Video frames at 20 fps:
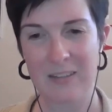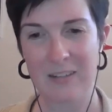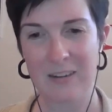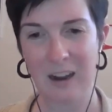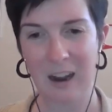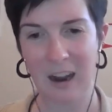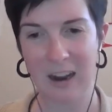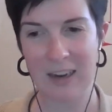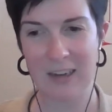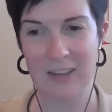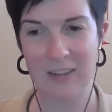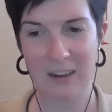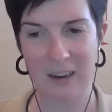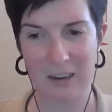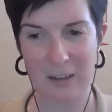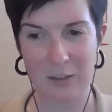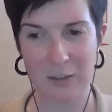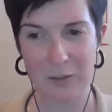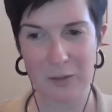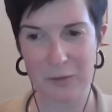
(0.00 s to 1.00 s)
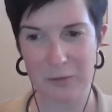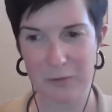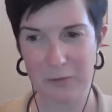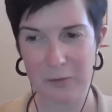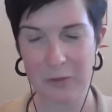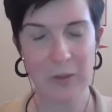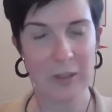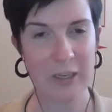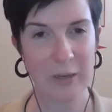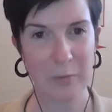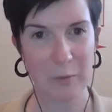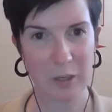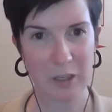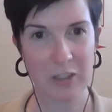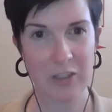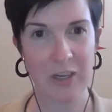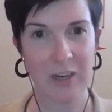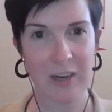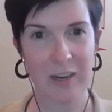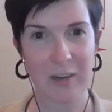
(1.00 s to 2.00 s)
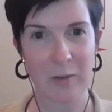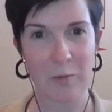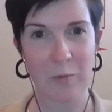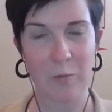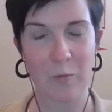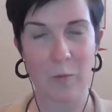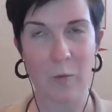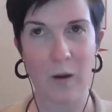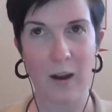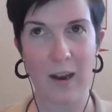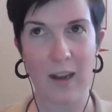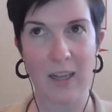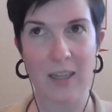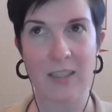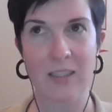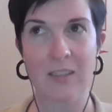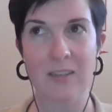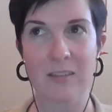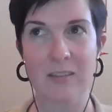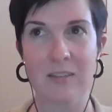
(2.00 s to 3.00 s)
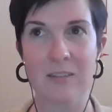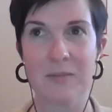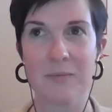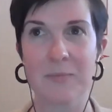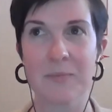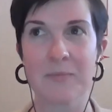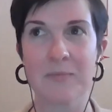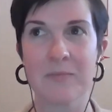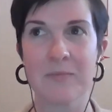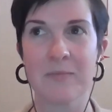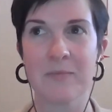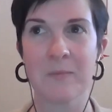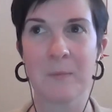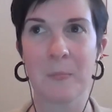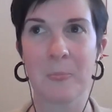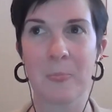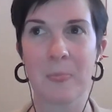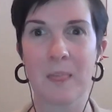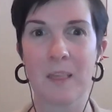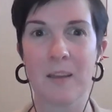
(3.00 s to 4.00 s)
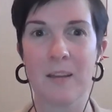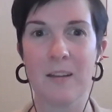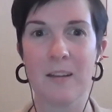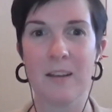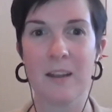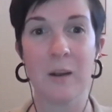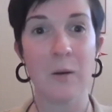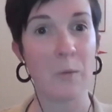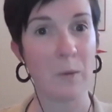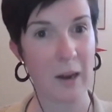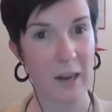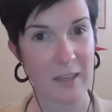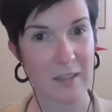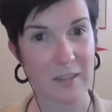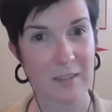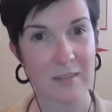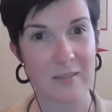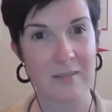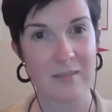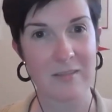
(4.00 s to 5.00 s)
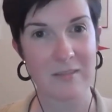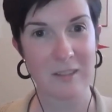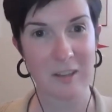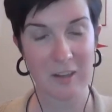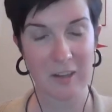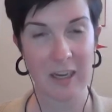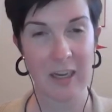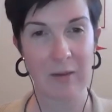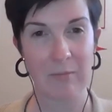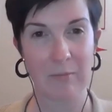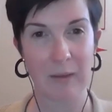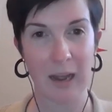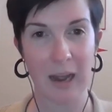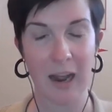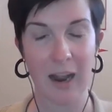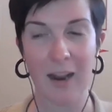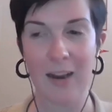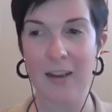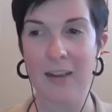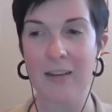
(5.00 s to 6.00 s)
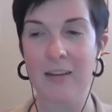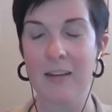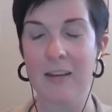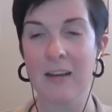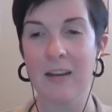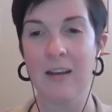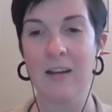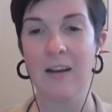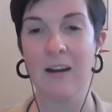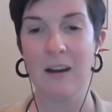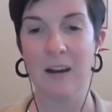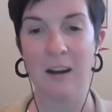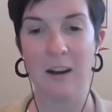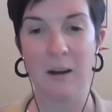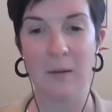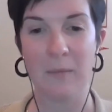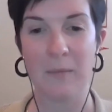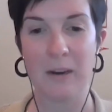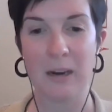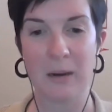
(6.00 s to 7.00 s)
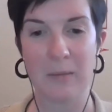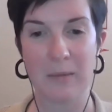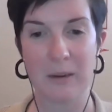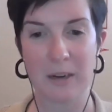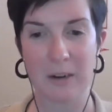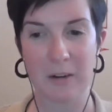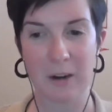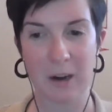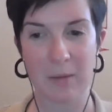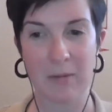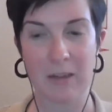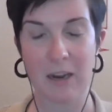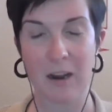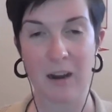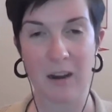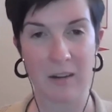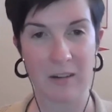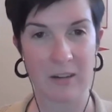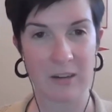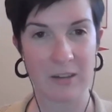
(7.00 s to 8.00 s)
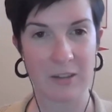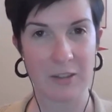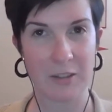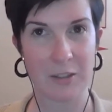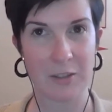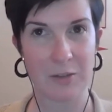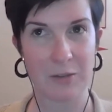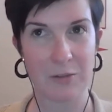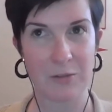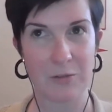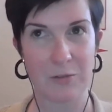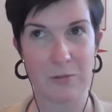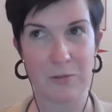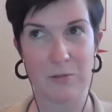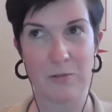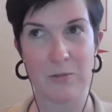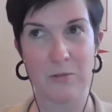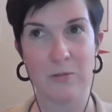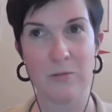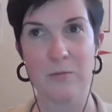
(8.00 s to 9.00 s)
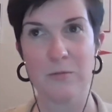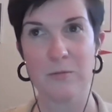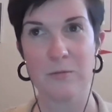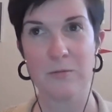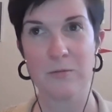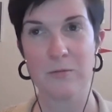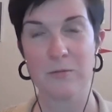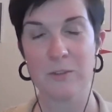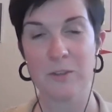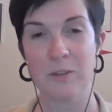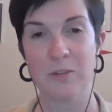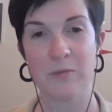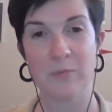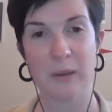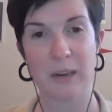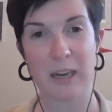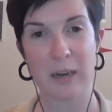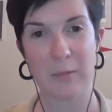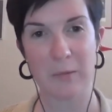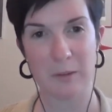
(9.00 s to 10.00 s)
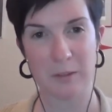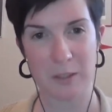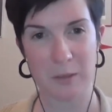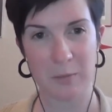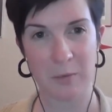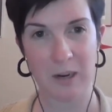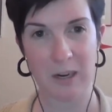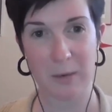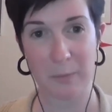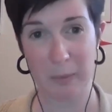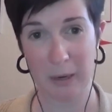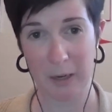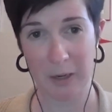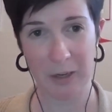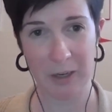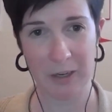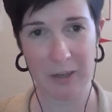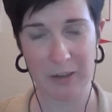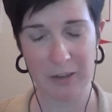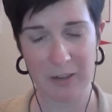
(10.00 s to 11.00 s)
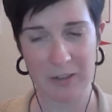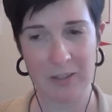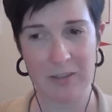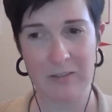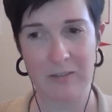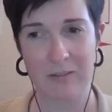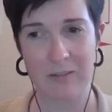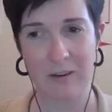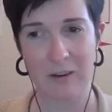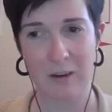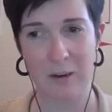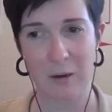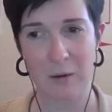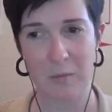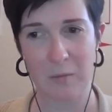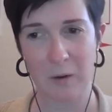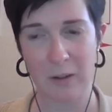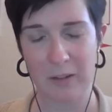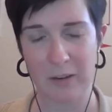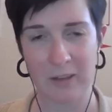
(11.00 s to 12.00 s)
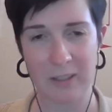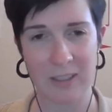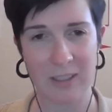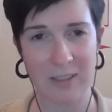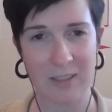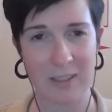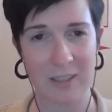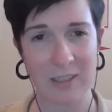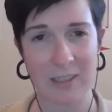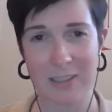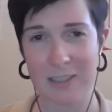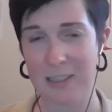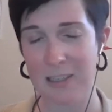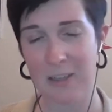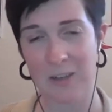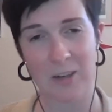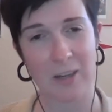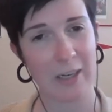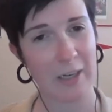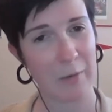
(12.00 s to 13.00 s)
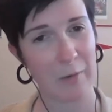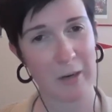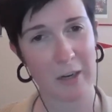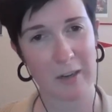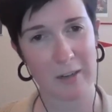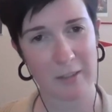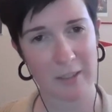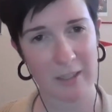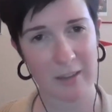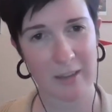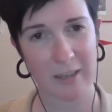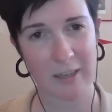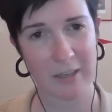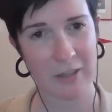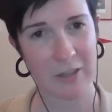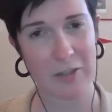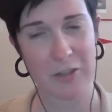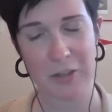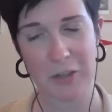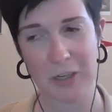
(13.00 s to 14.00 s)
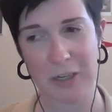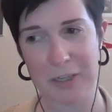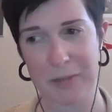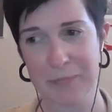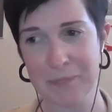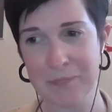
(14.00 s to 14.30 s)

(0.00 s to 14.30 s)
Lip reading: I do fully appreciate what it was looking back, and I'm incredibly honored to have been able to break barriers, whether it's in Tennessee or anywhere else in the industry.